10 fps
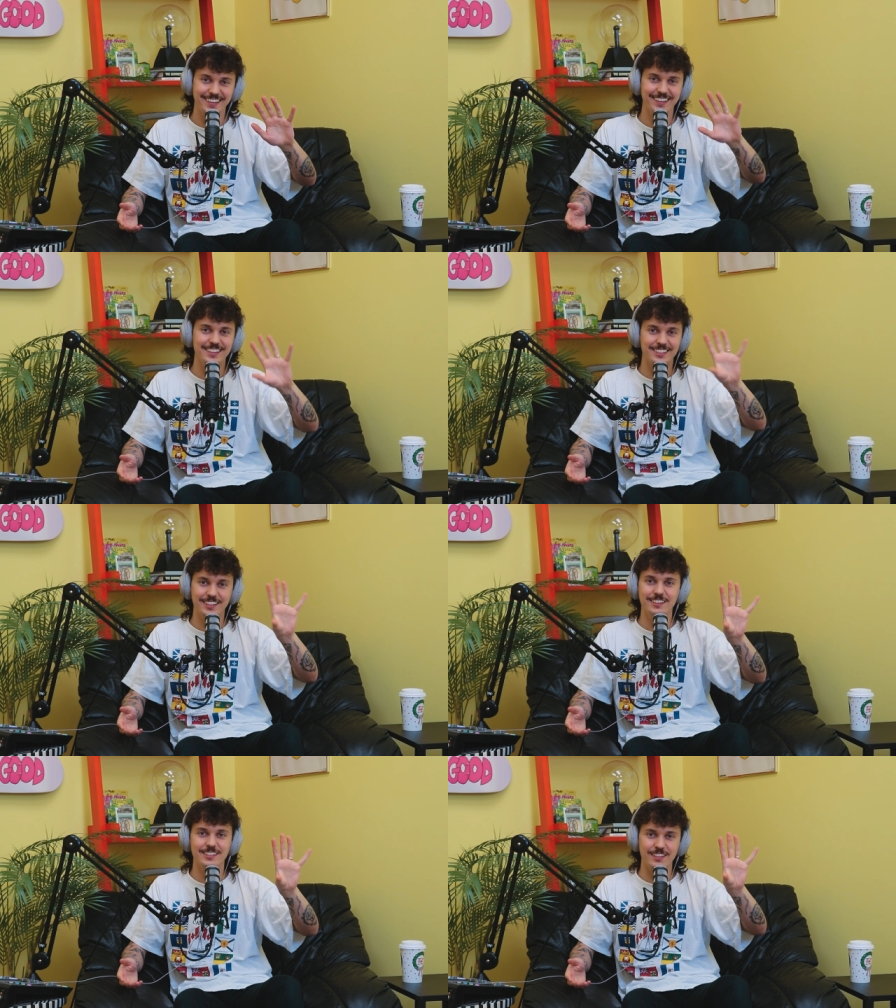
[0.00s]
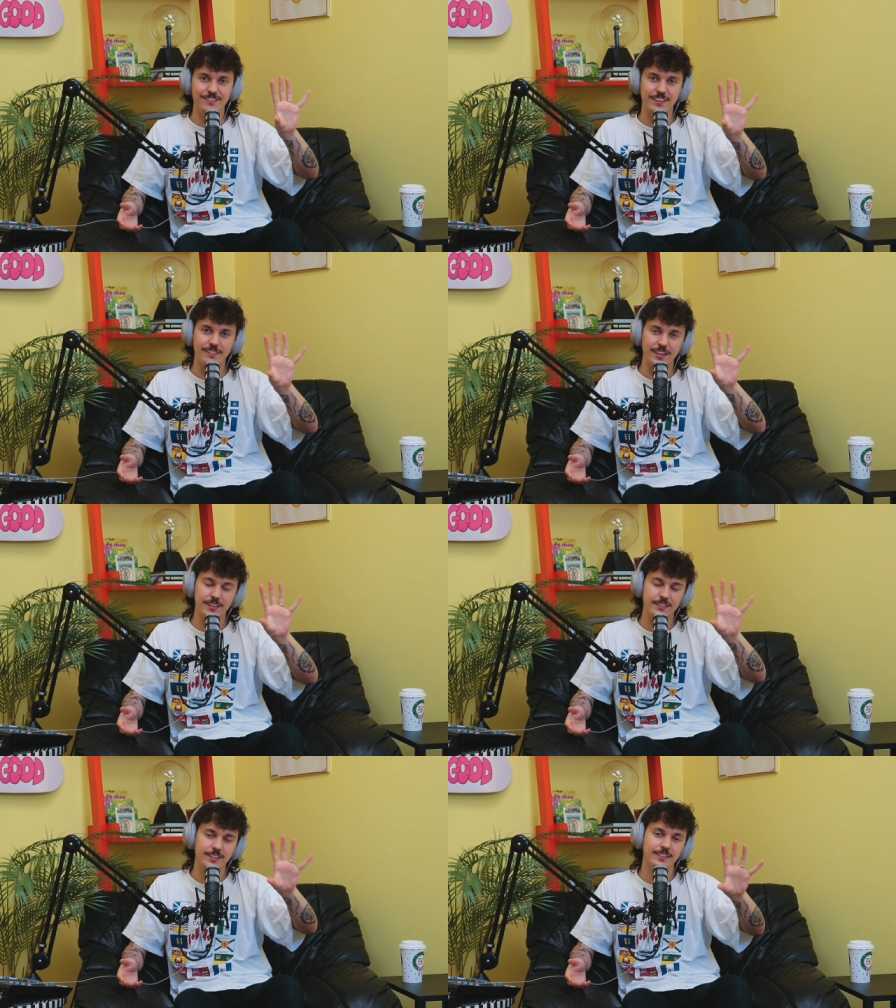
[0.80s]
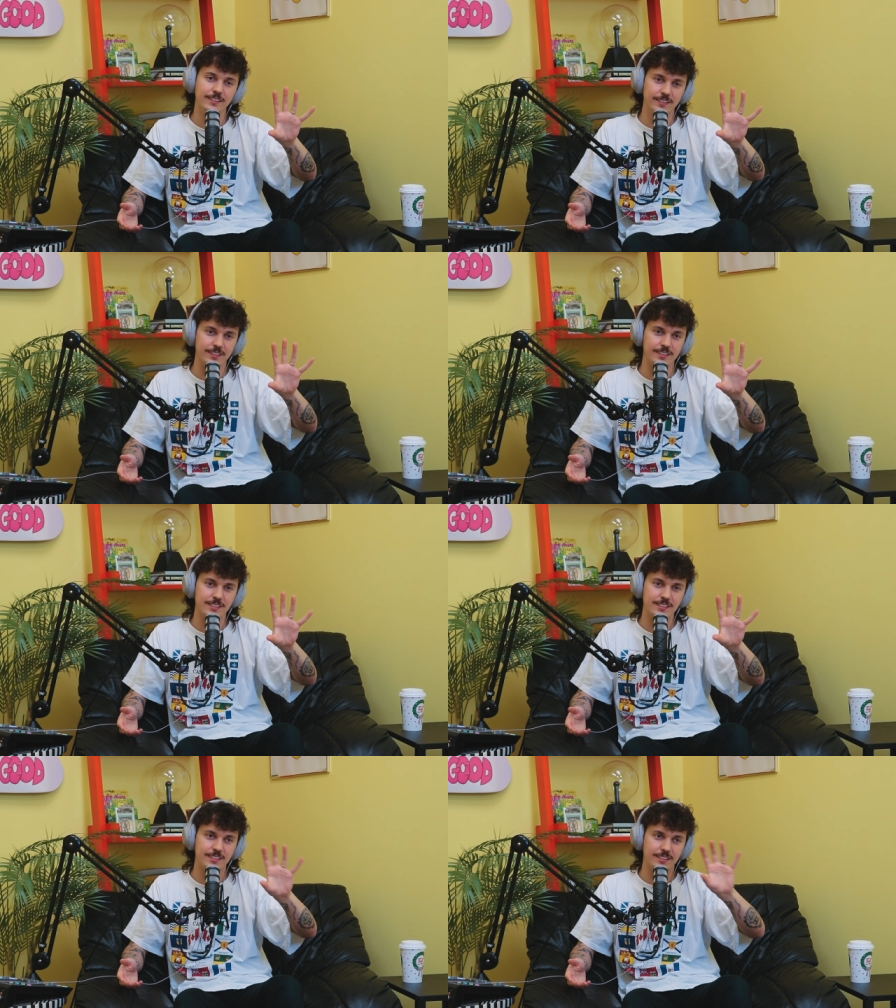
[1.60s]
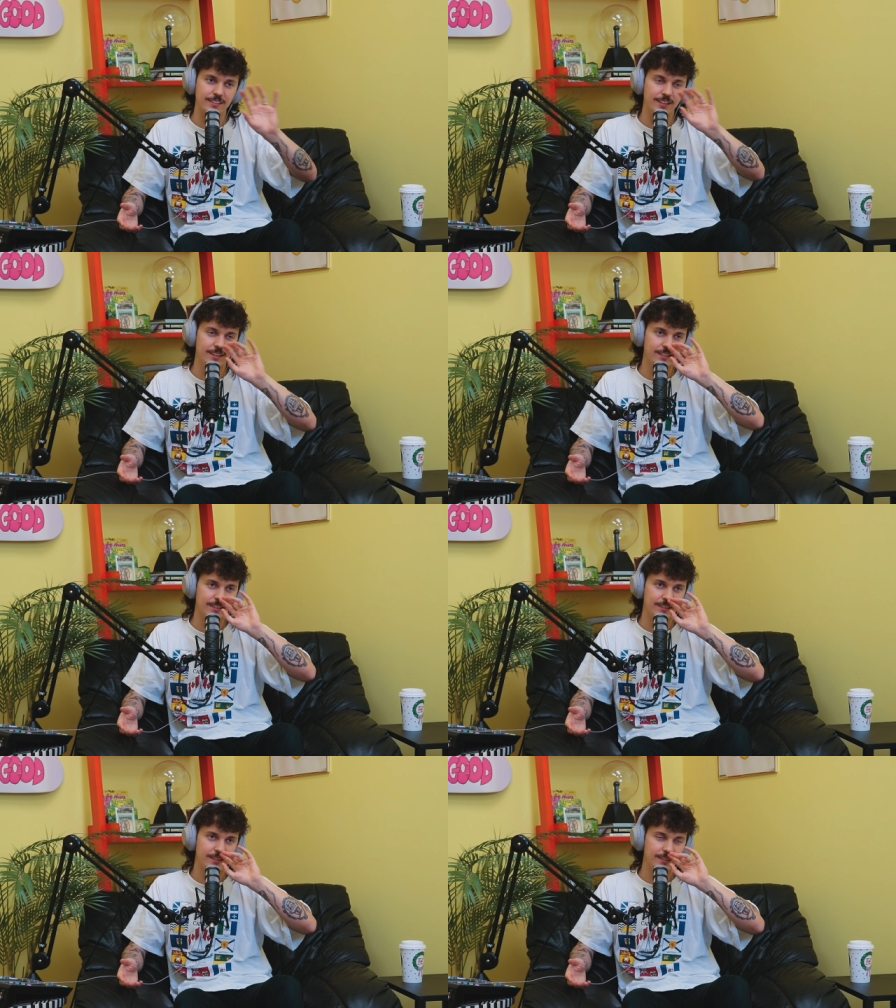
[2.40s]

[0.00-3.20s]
A nice, cozy 5'9 3/4, all right?